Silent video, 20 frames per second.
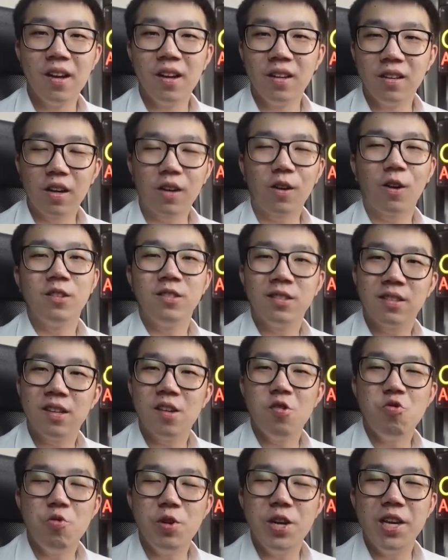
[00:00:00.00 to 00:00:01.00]
The
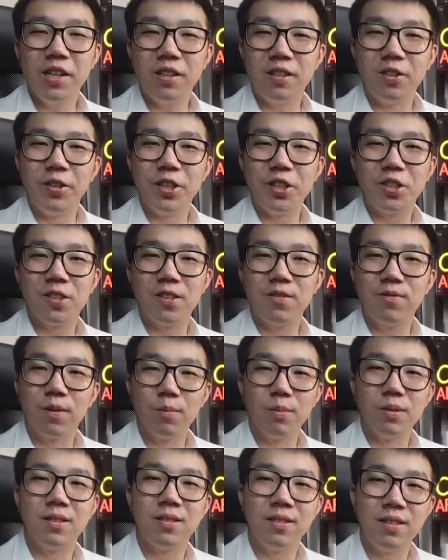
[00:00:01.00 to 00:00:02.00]
constant reiteration
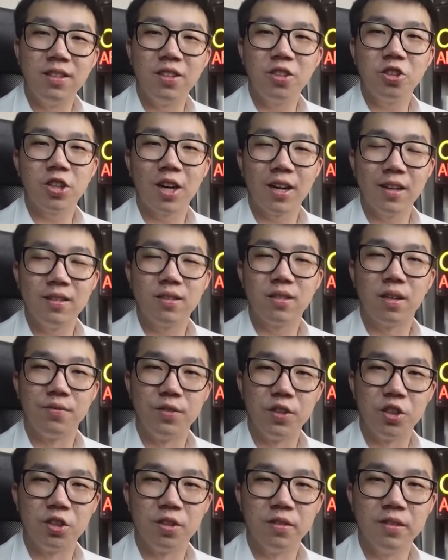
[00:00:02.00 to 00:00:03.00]
from the senior Chinese
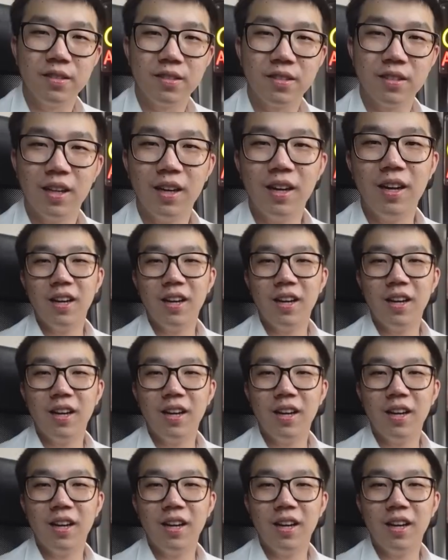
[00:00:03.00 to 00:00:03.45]
officials,